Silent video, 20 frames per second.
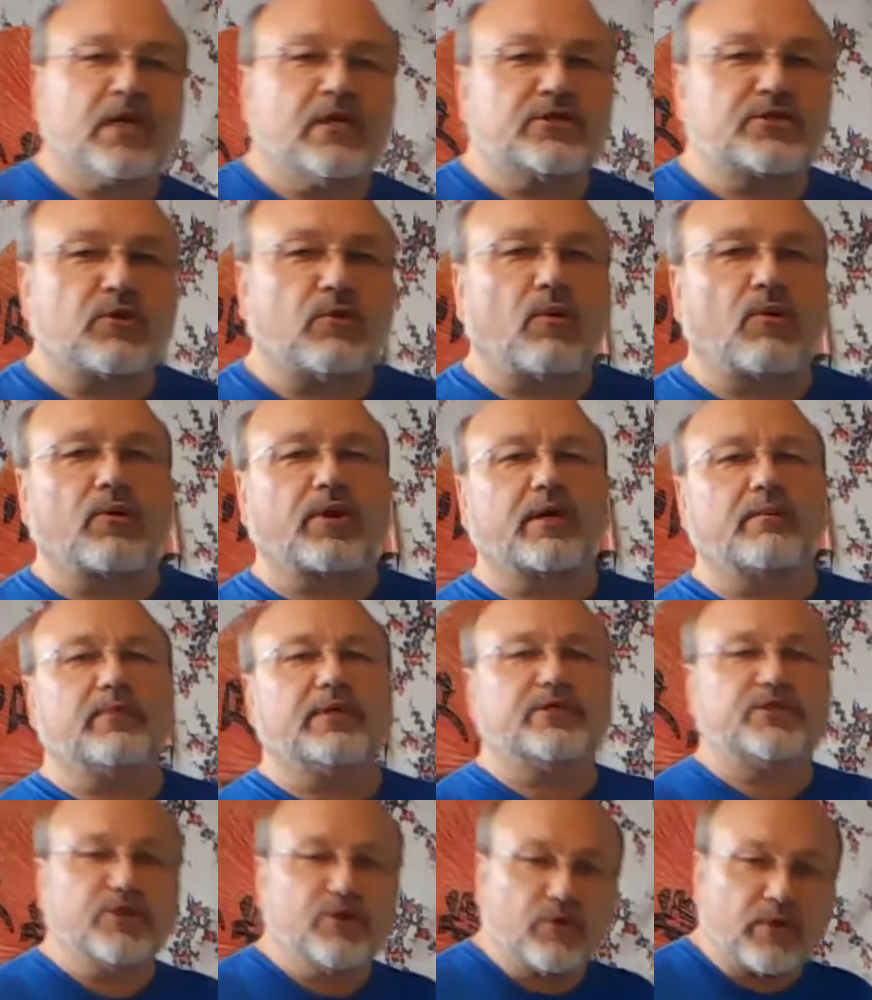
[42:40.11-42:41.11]
So what we're going to be
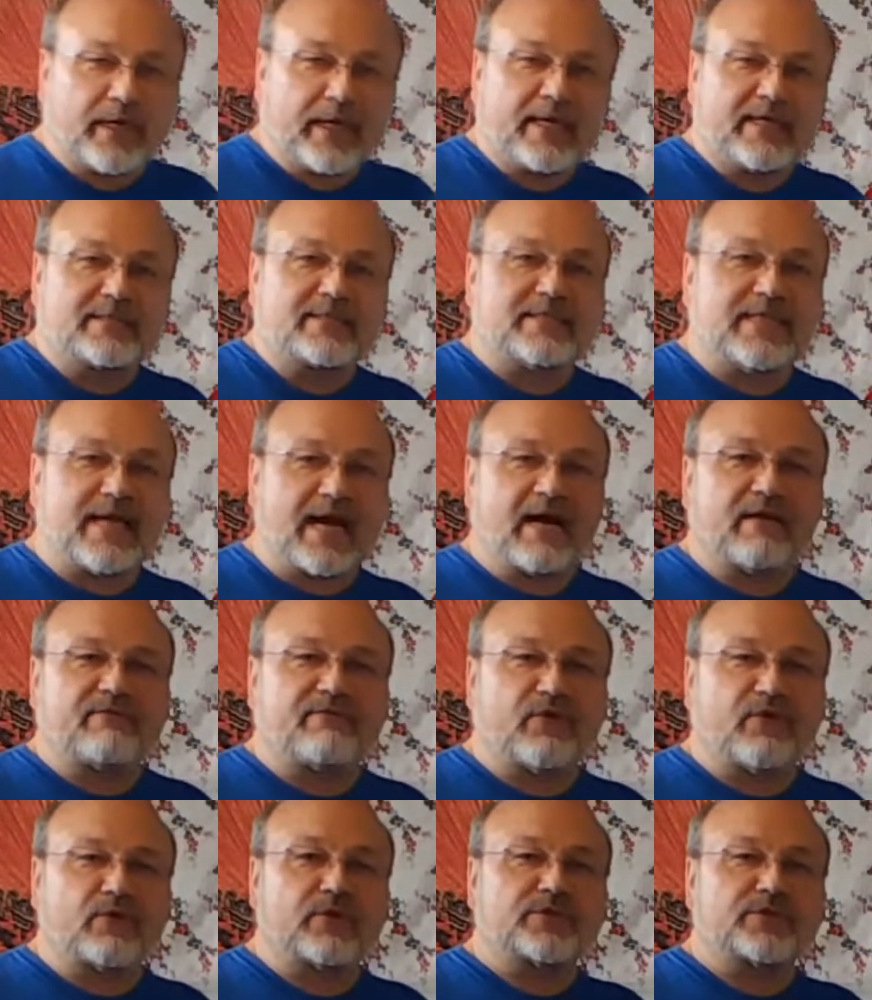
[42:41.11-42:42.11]
doing is
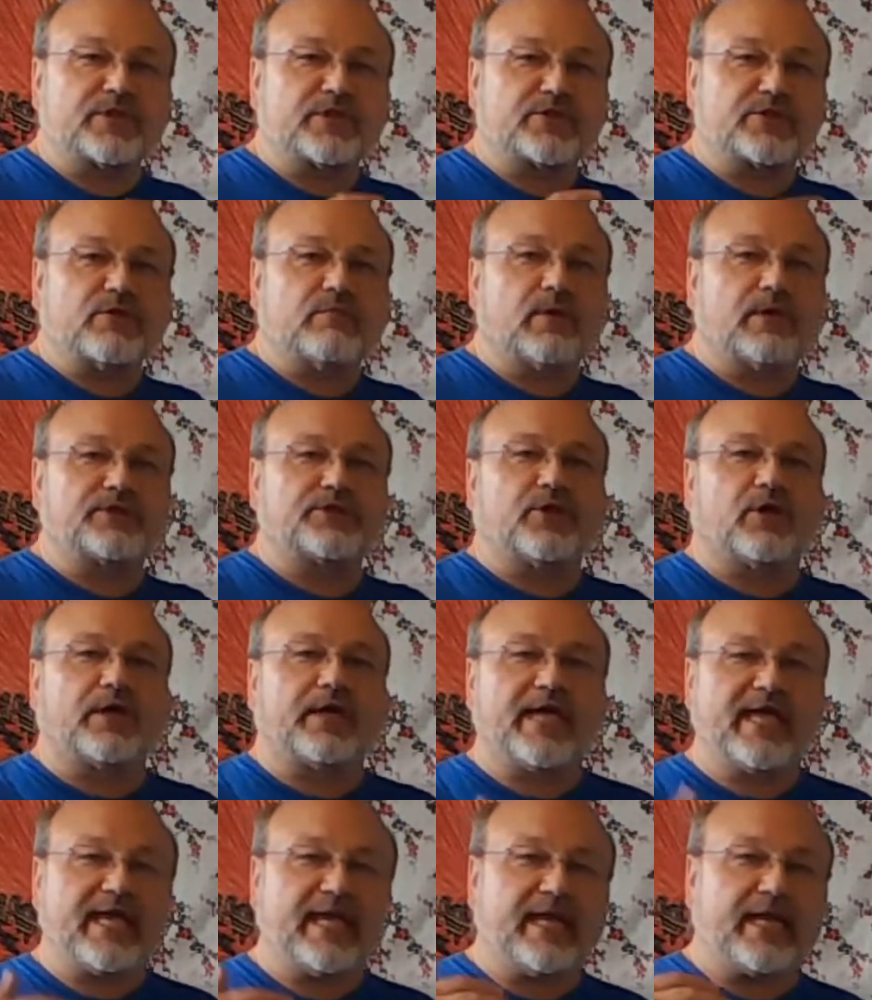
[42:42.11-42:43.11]
not focusing so much on
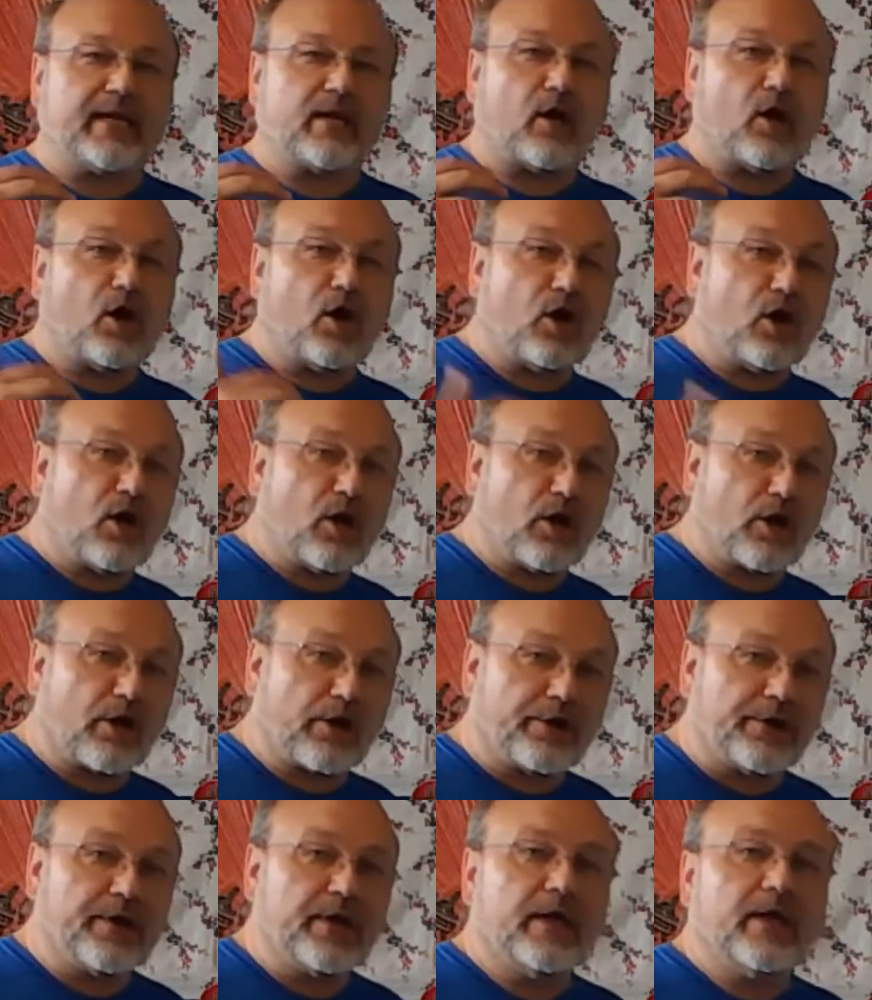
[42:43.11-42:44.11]
hitting
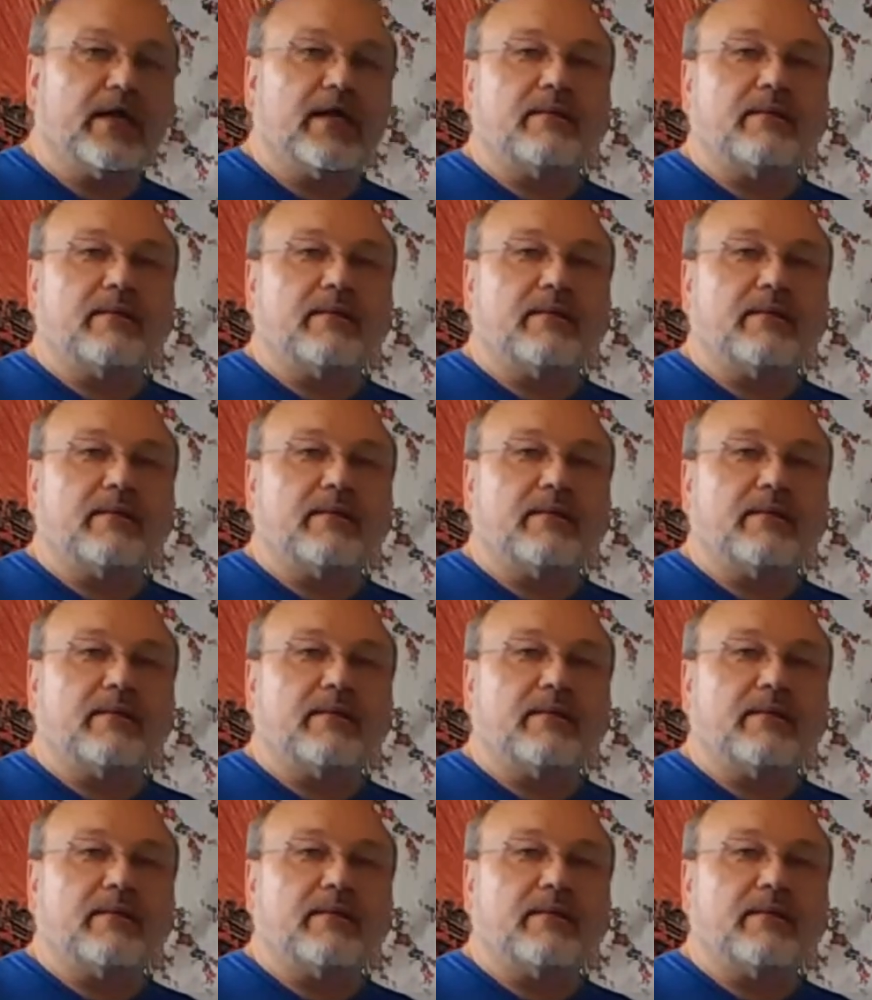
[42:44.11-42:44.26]
hard,